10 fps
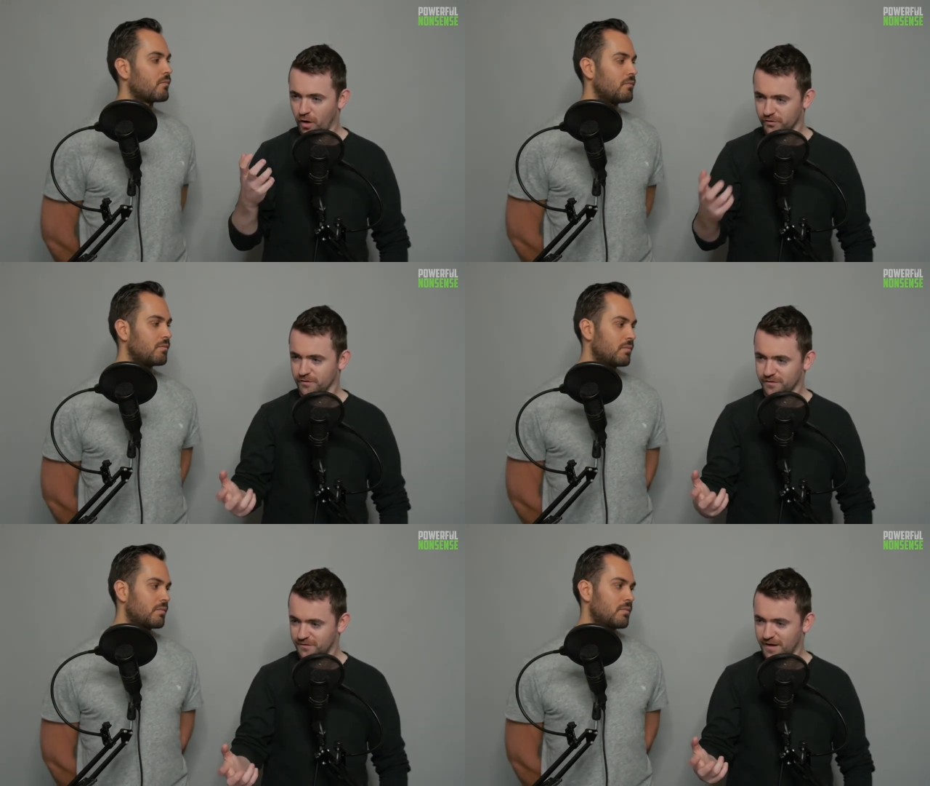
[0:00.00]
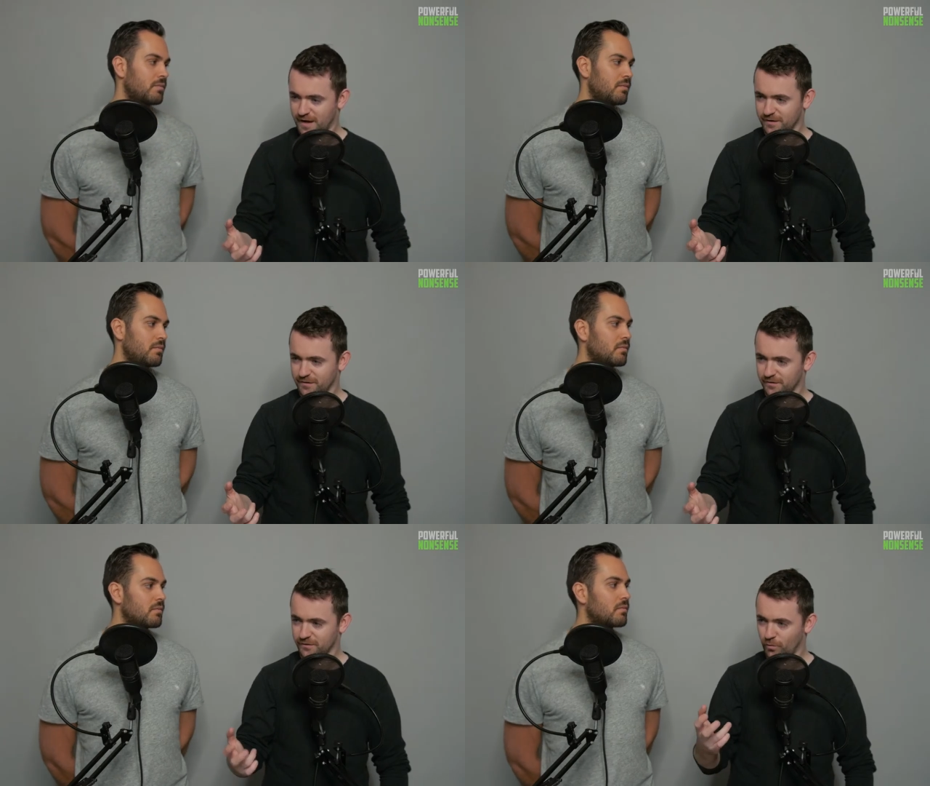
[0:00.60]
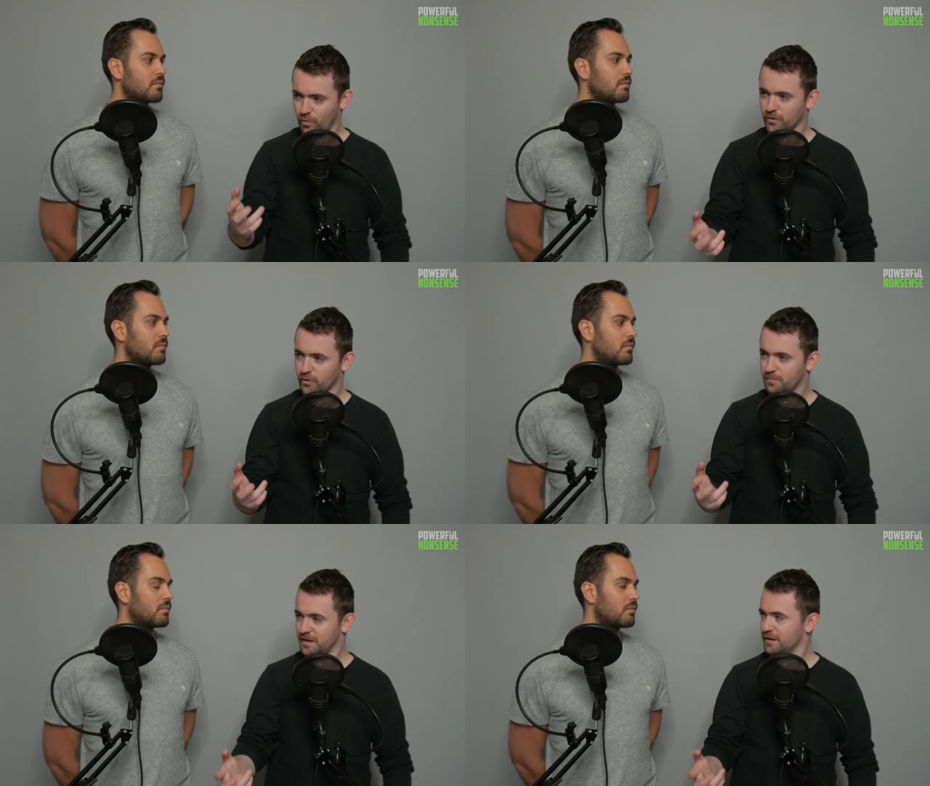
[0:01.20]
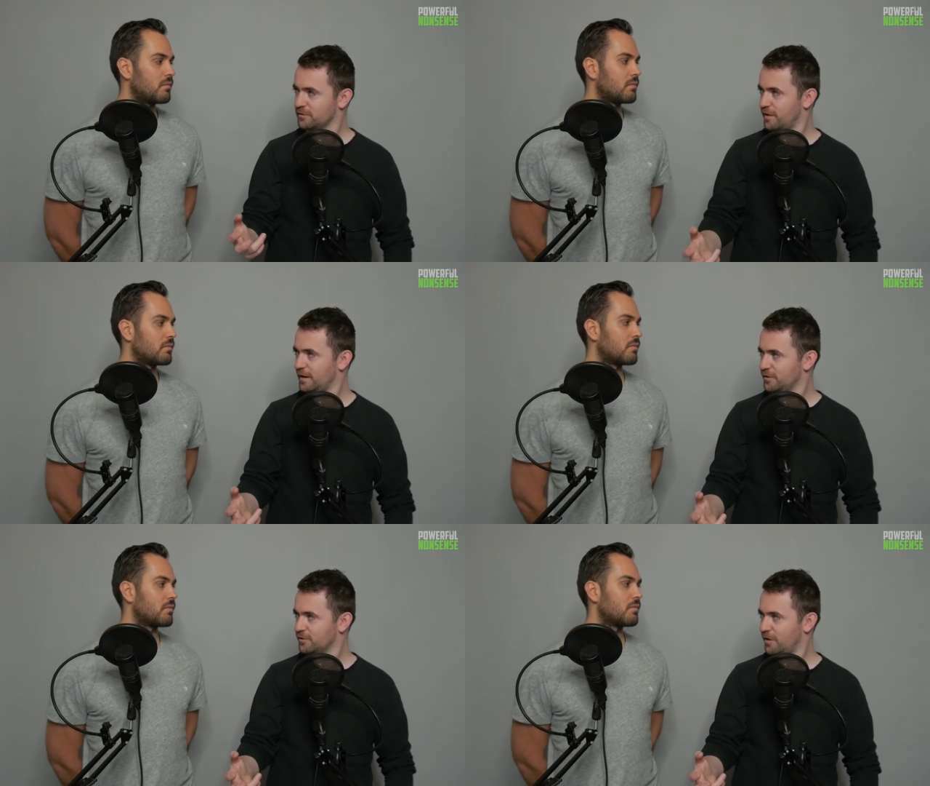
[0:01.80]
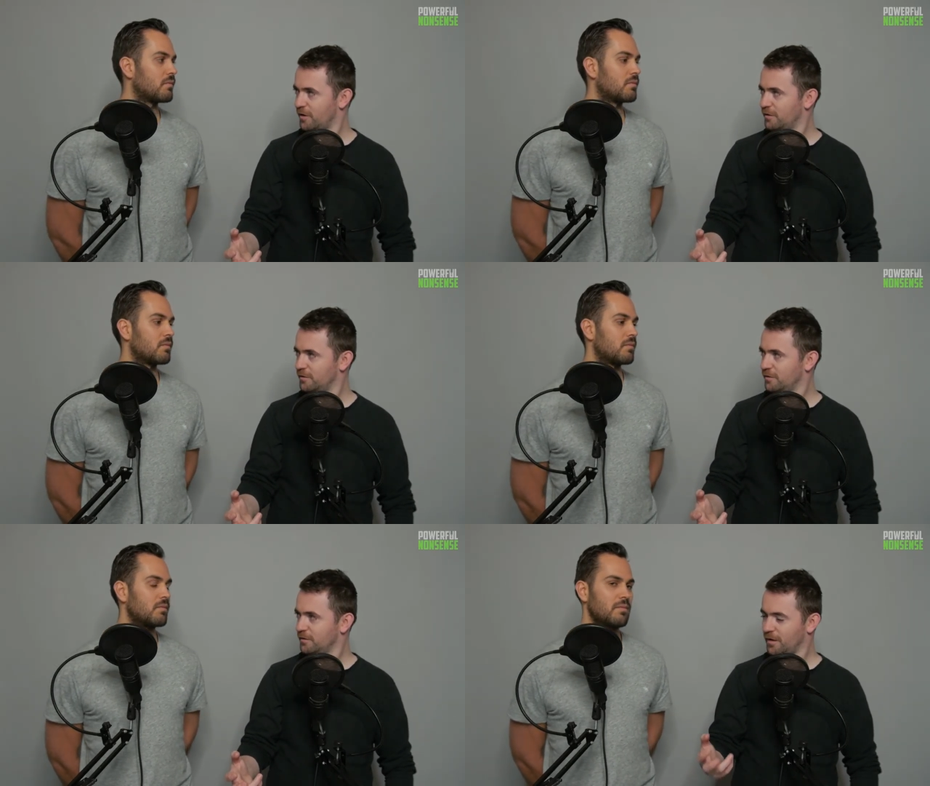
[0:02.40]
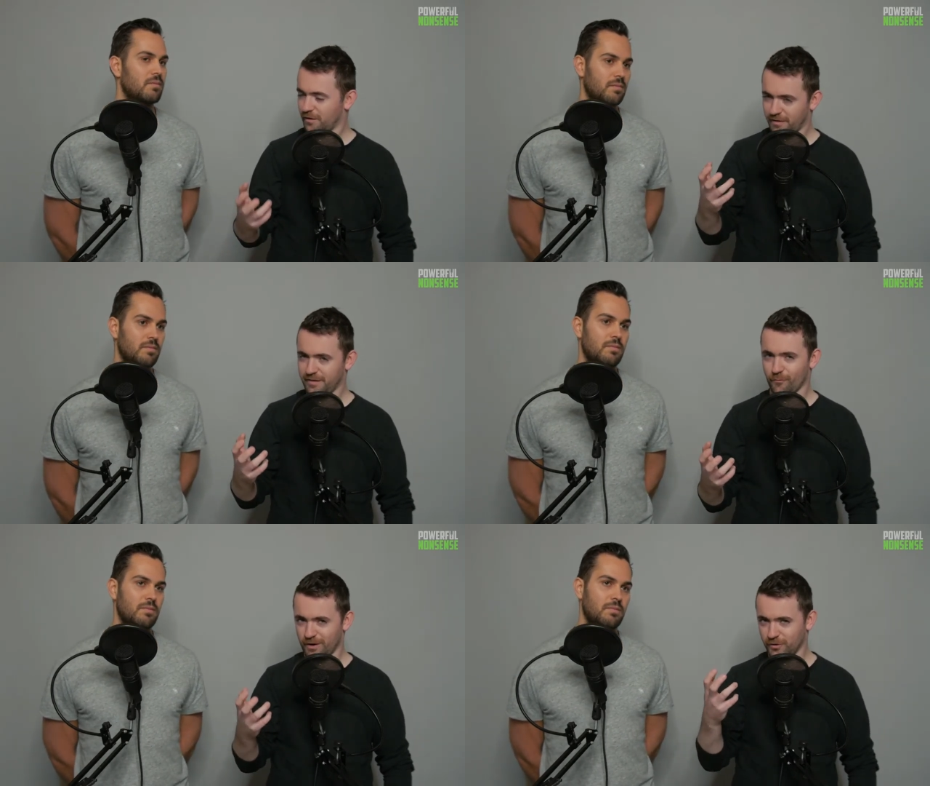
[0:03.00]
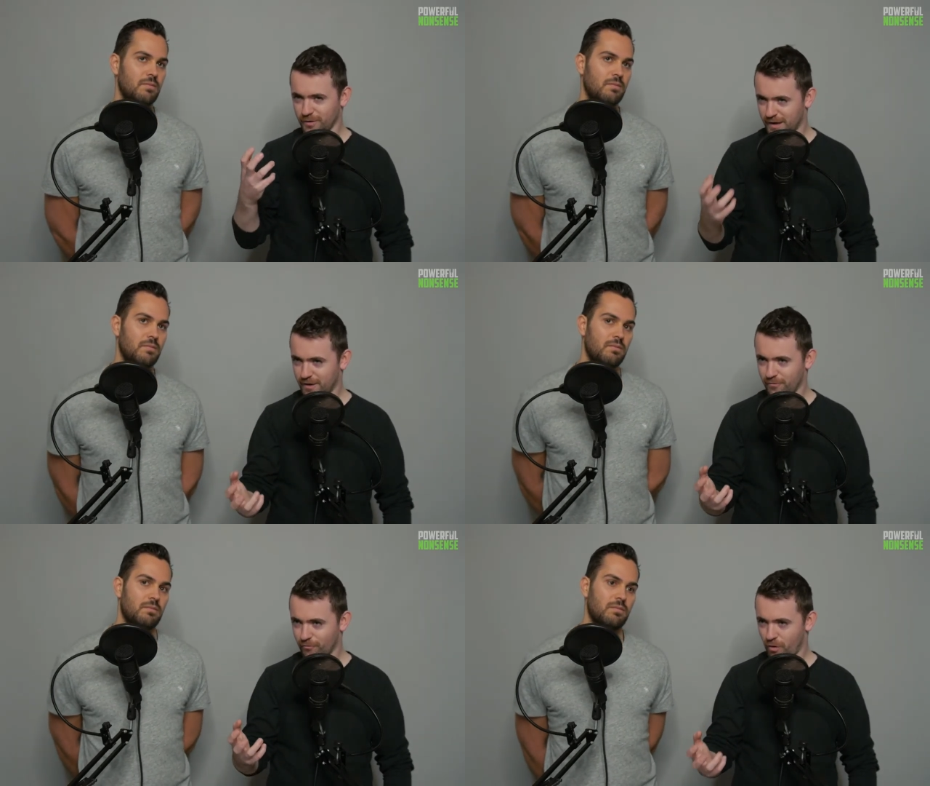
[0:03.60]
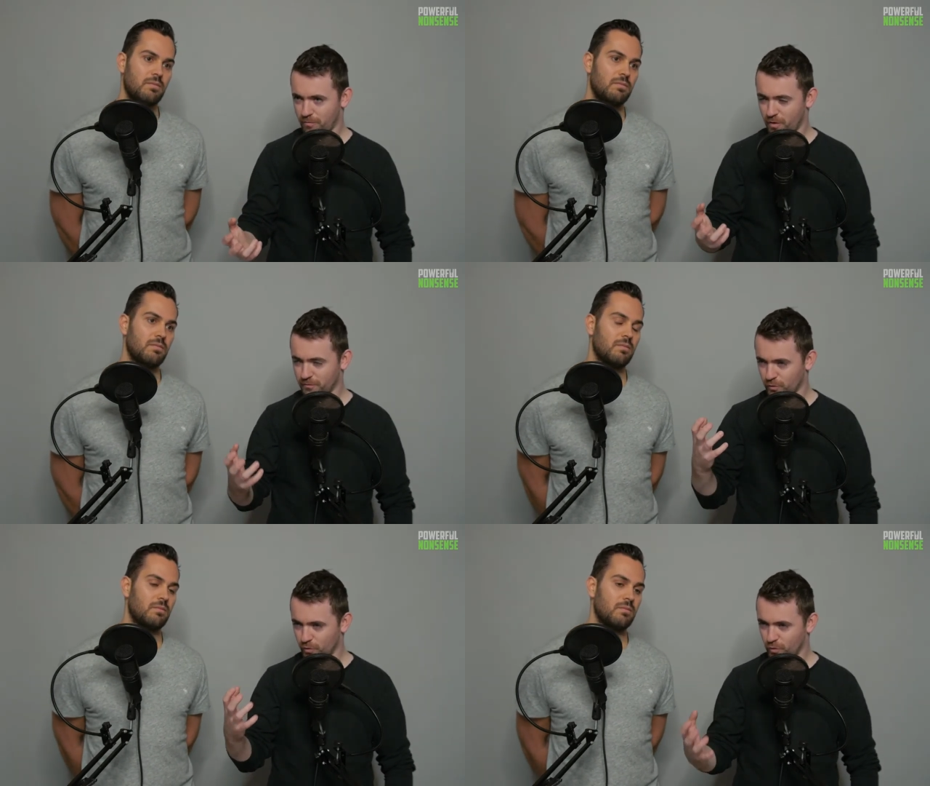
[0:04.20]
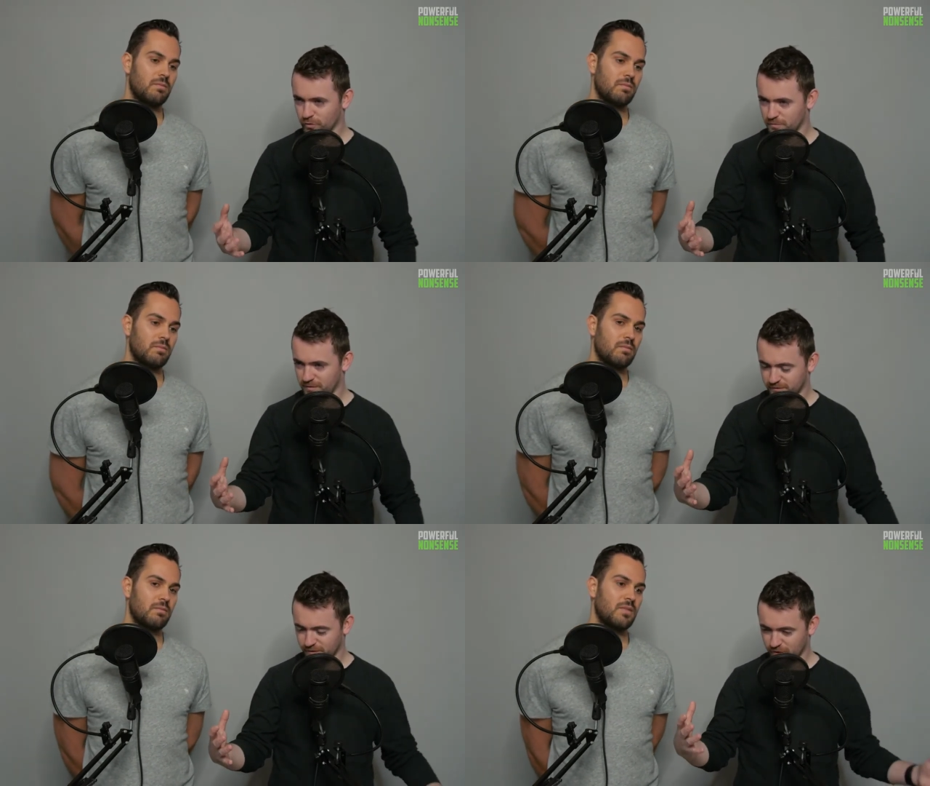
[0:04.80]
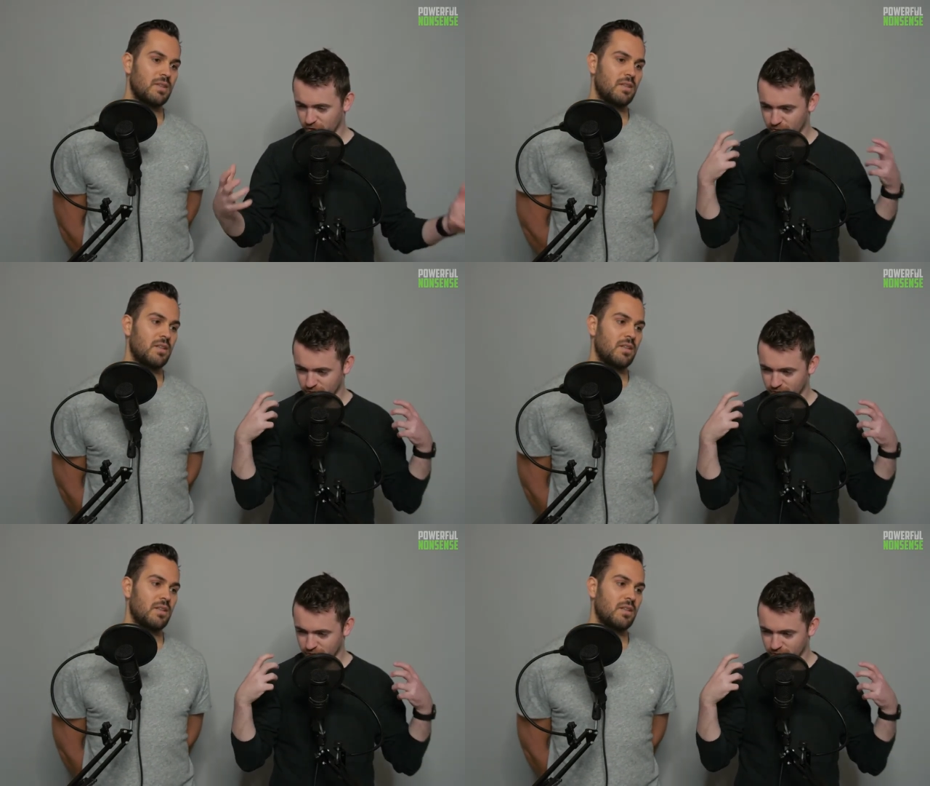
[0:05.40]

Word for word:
Speaker 1: understand what your biggest values are. Because I think when you hit rock bottom, you automatically go